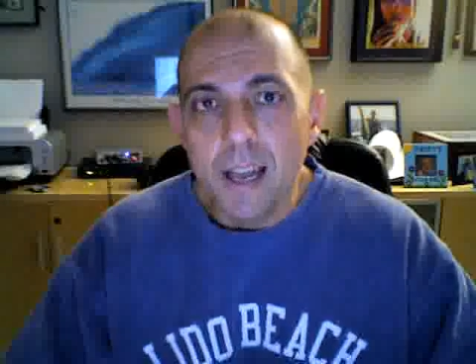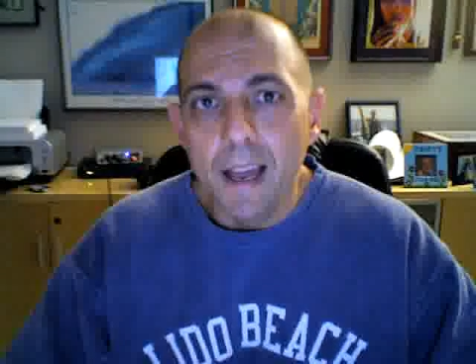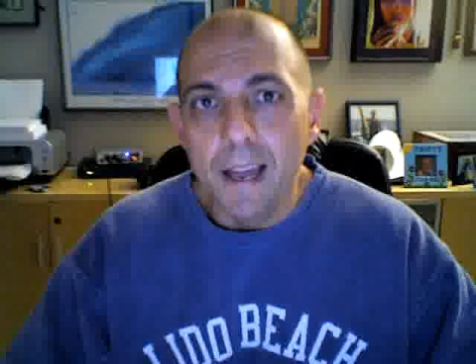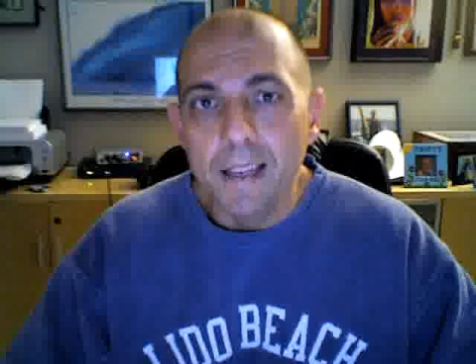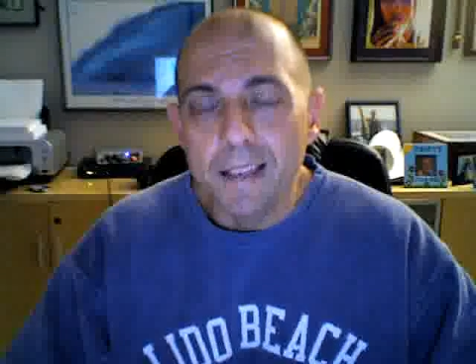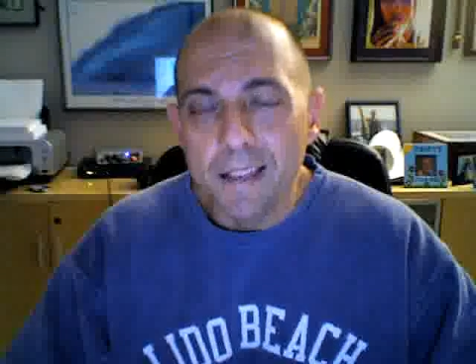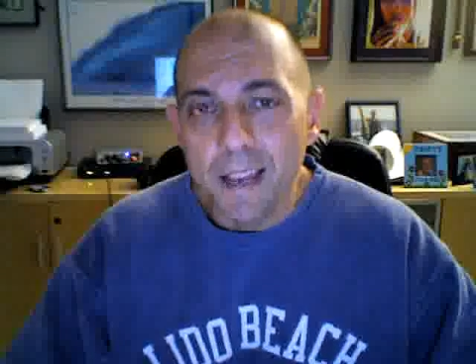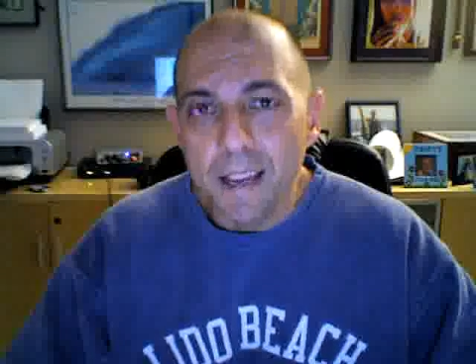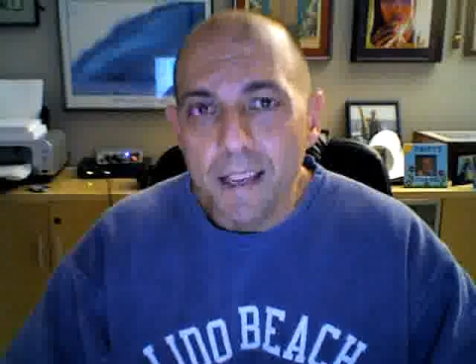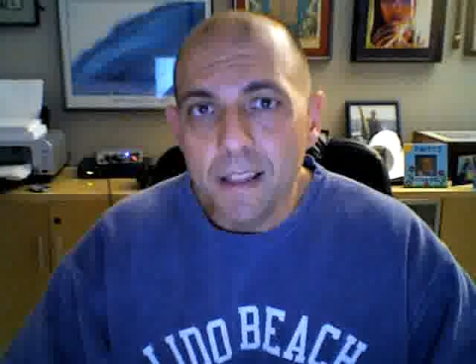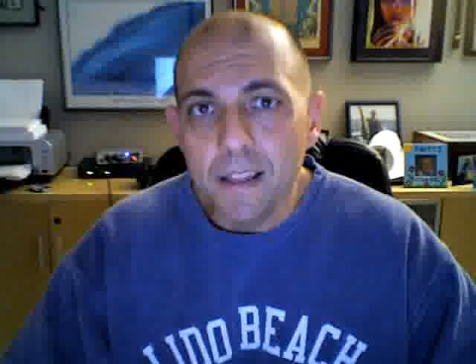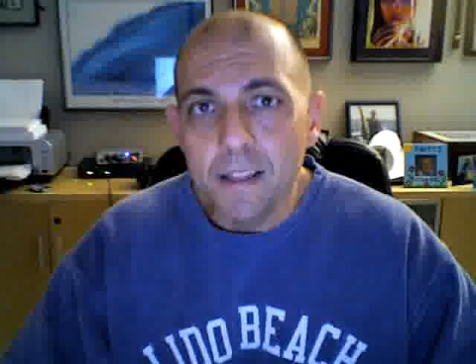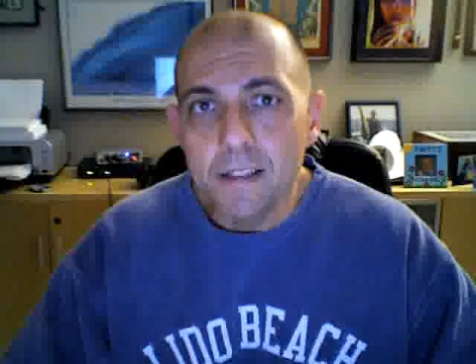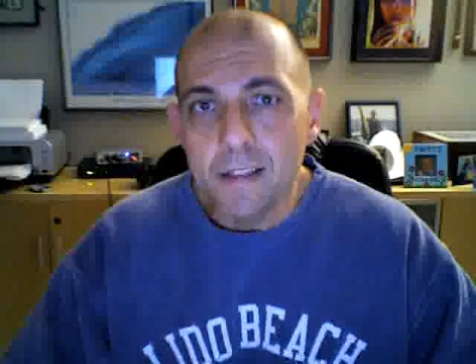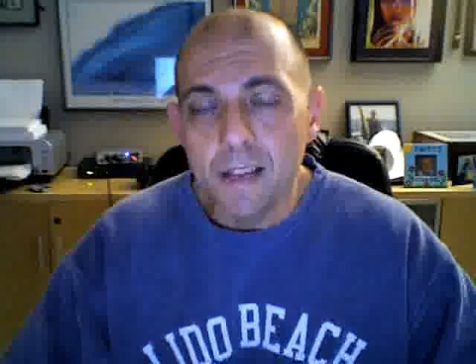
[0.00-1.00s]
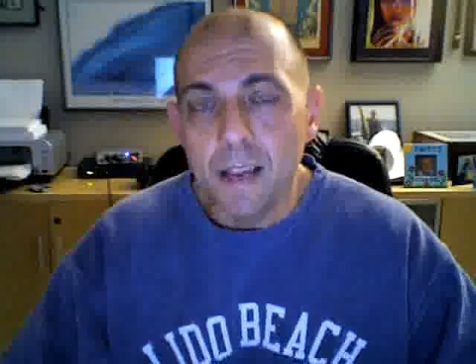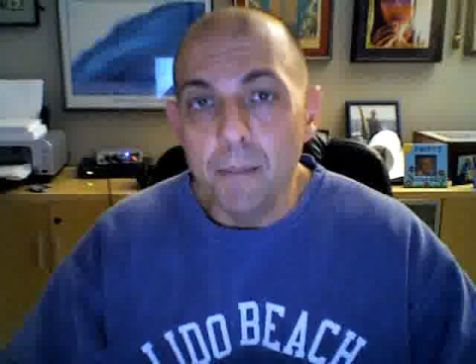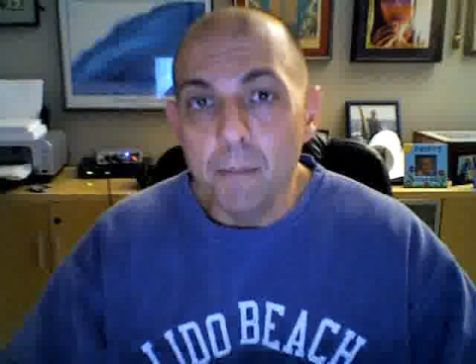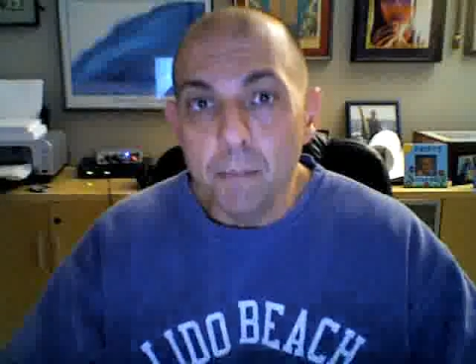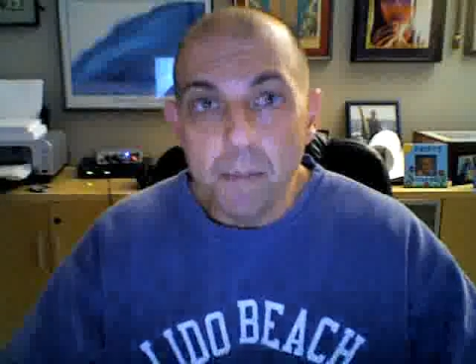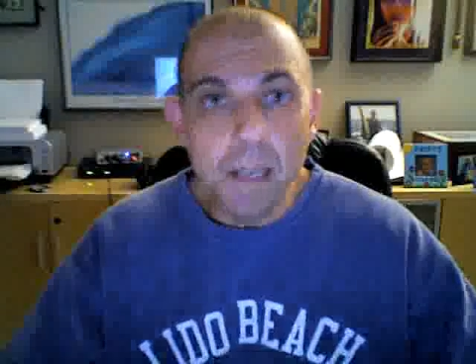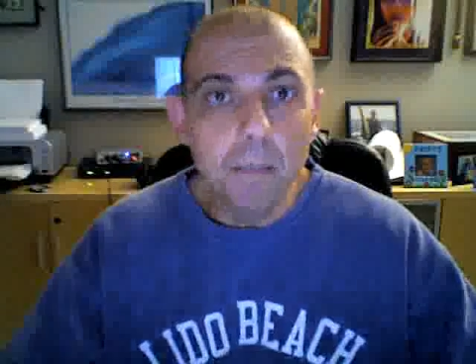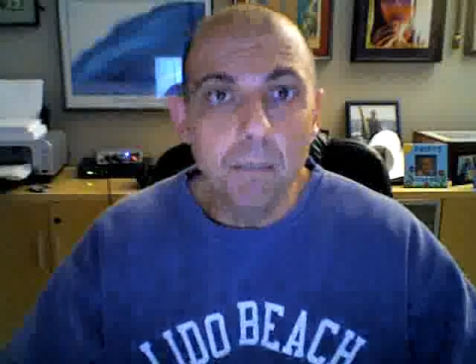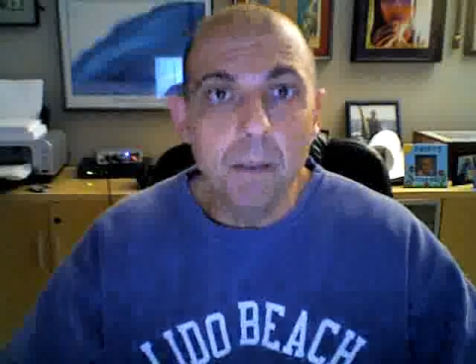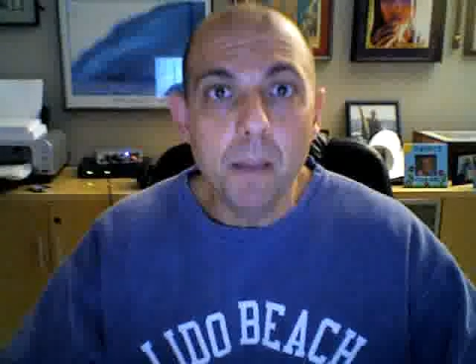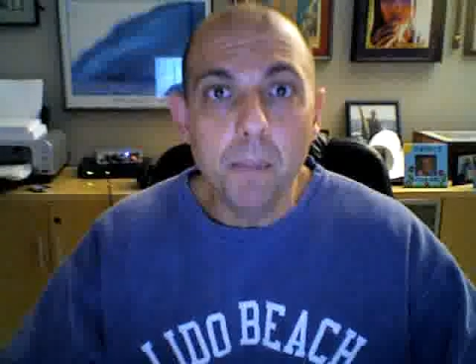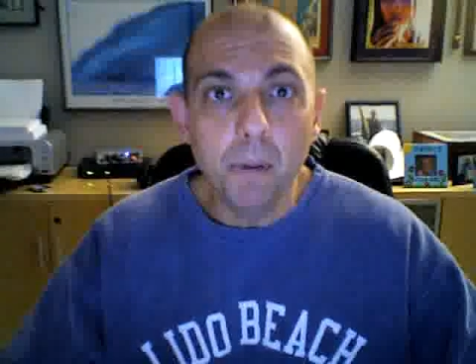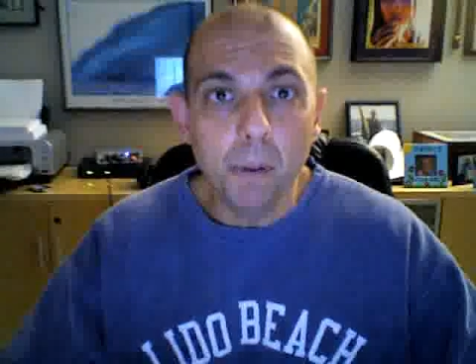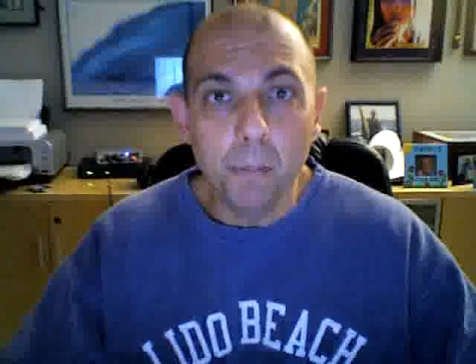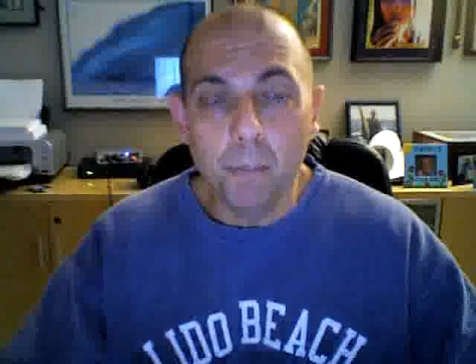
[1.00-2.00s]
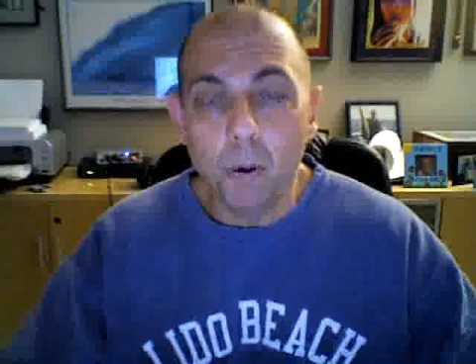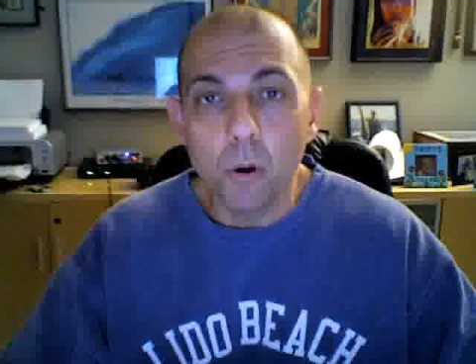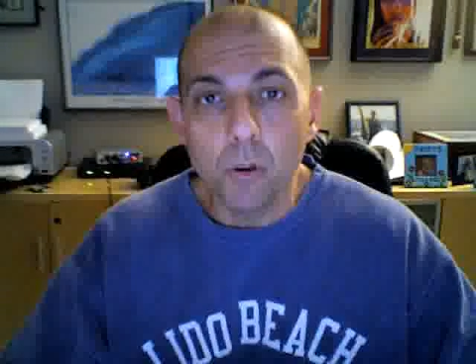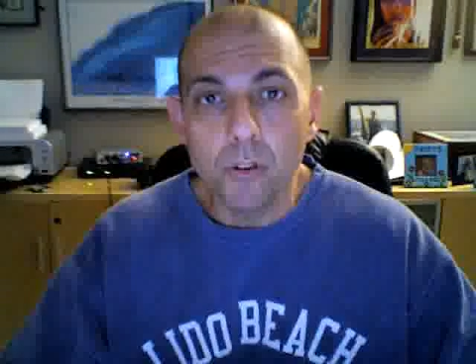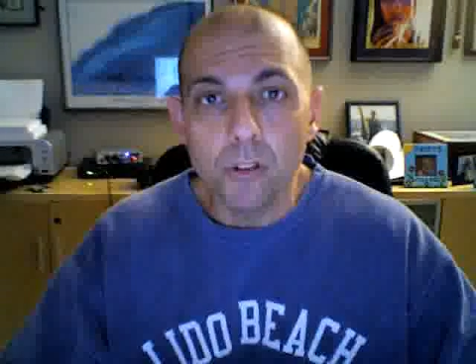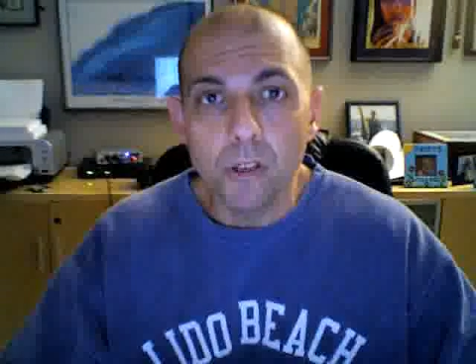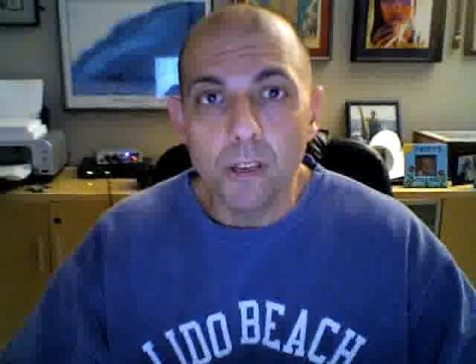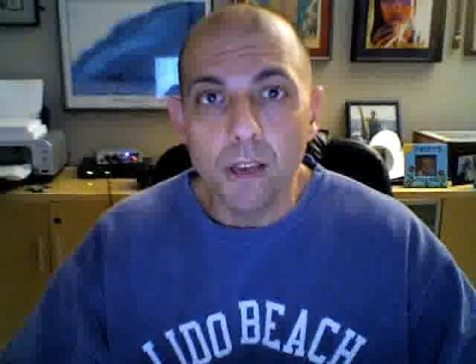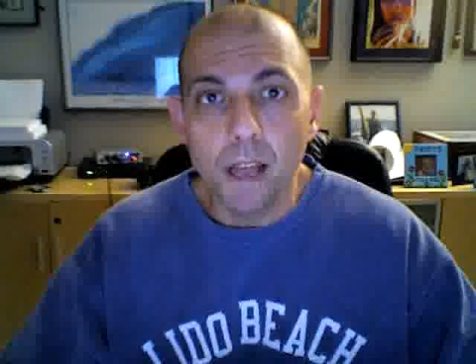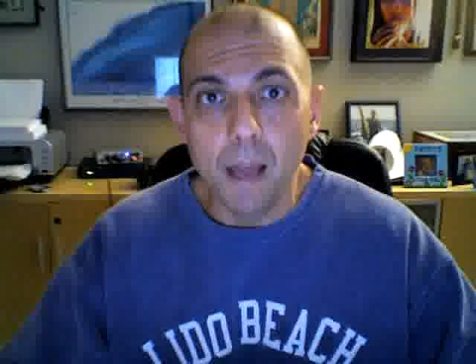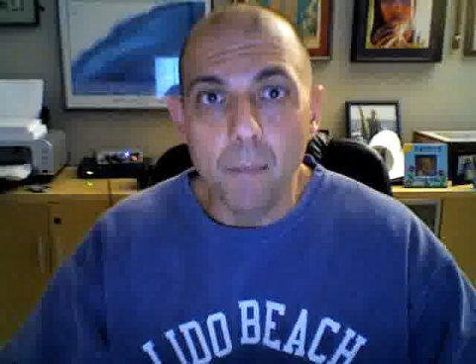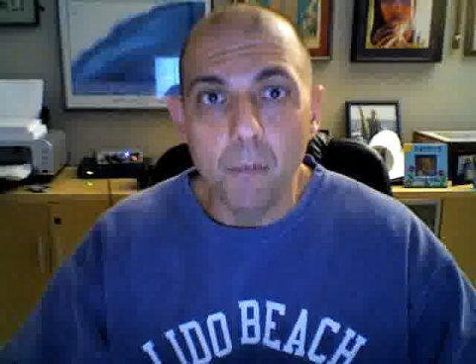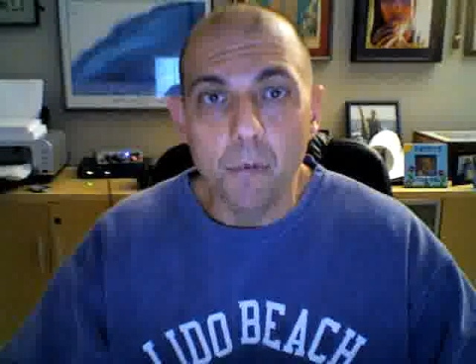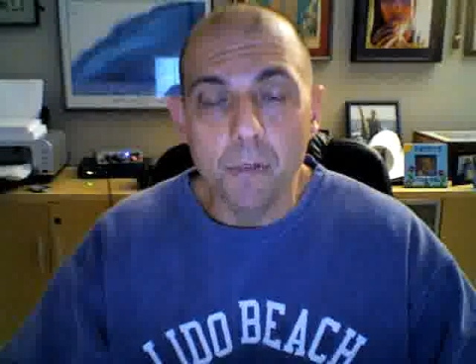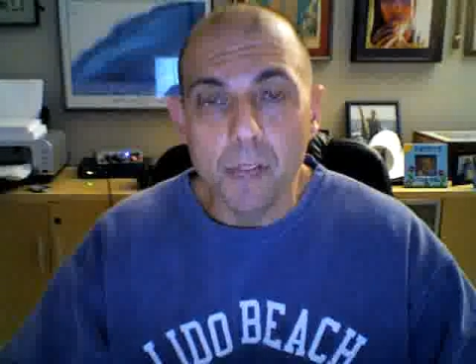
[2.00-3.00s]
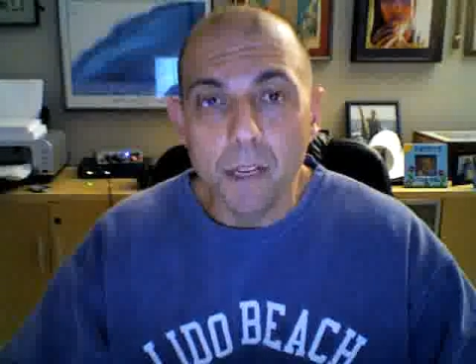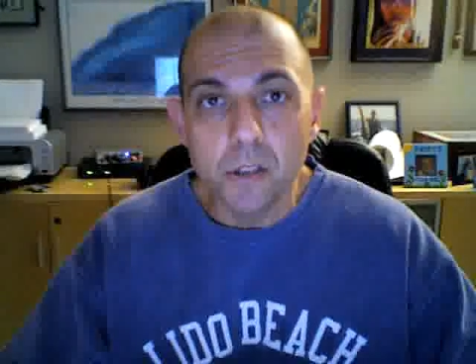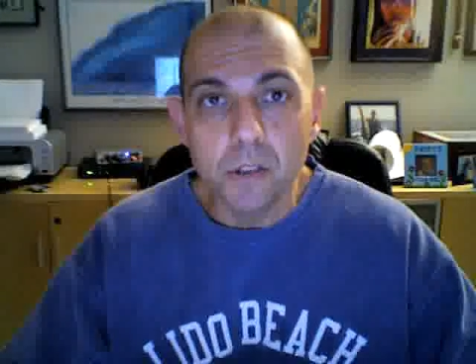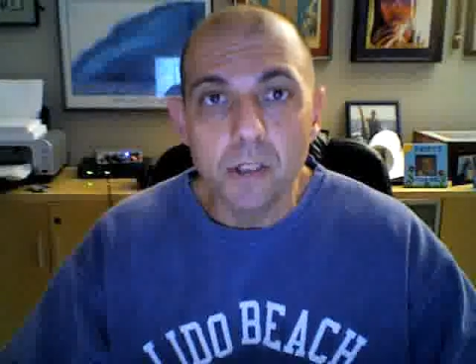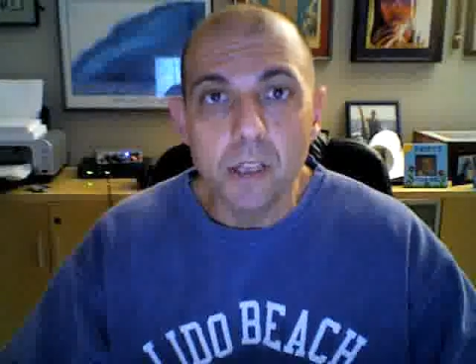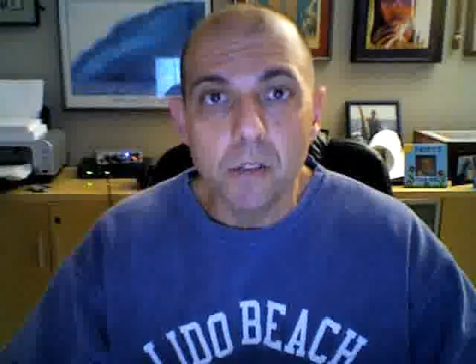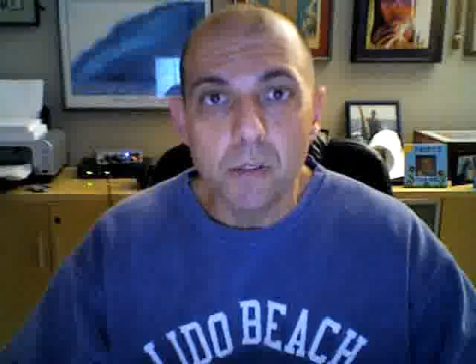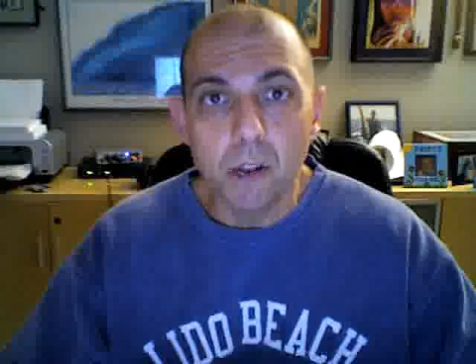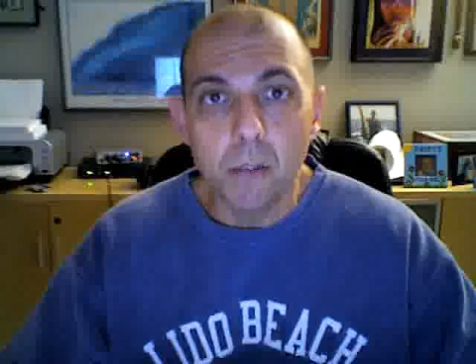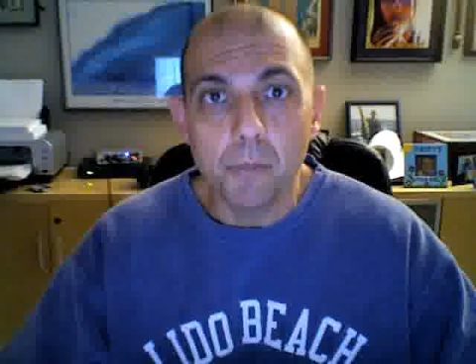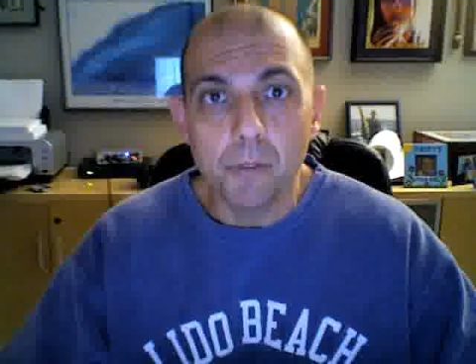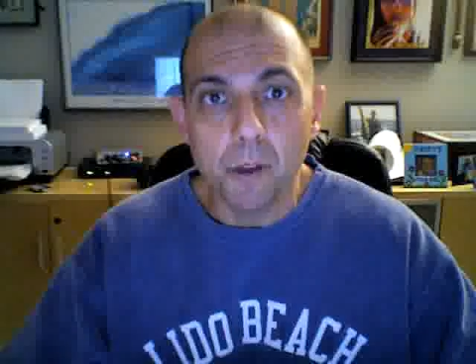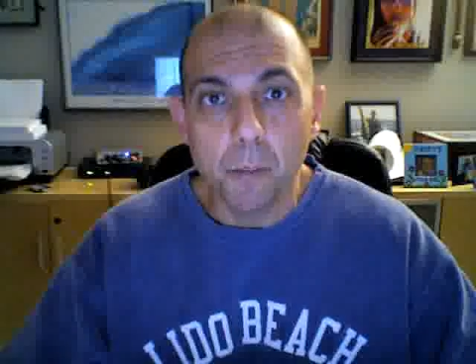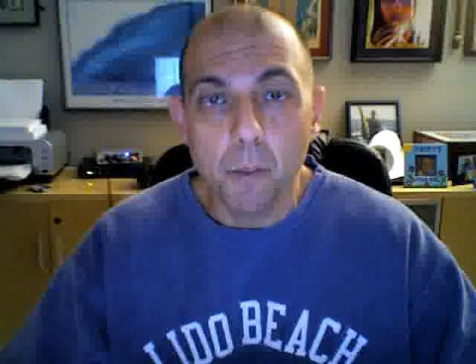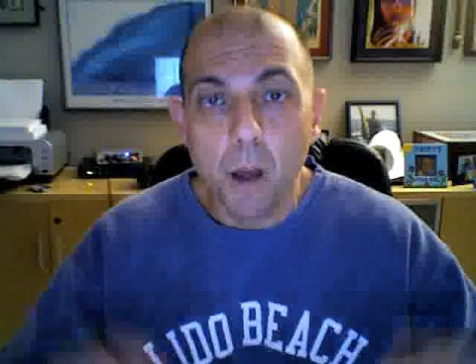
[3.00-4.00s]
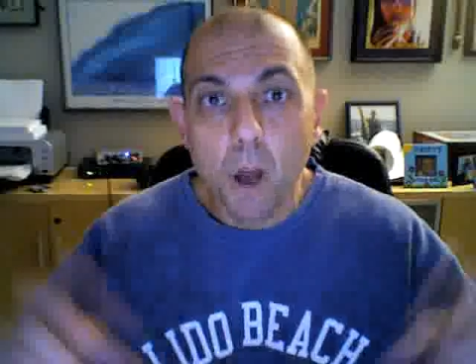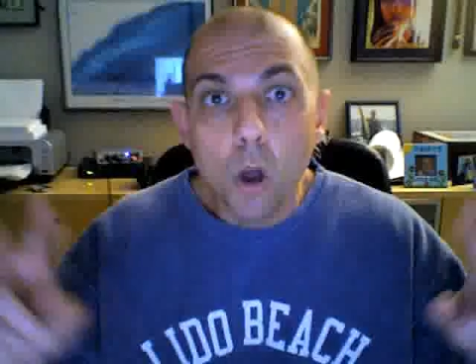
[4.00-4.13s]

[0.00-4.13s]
and take this and meet people in person and potentially develop some